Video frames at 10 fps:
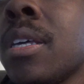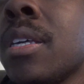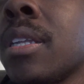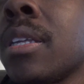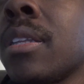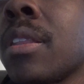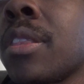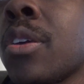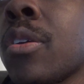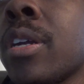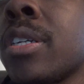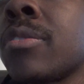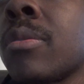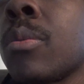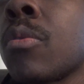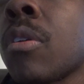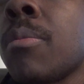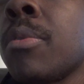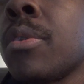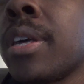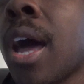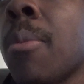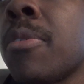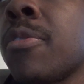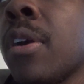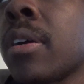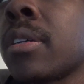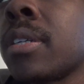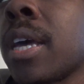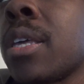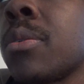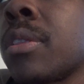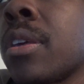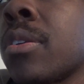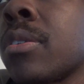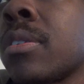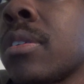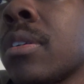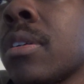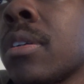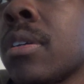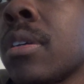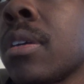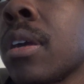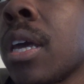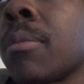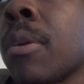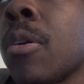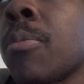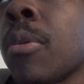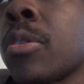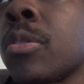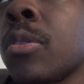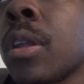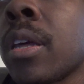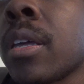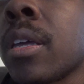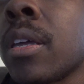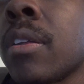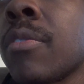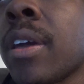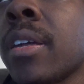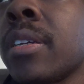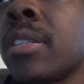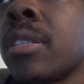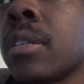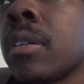And then the theater industry will crumble and I'll be fucked because I use theaters as my own personal like advantage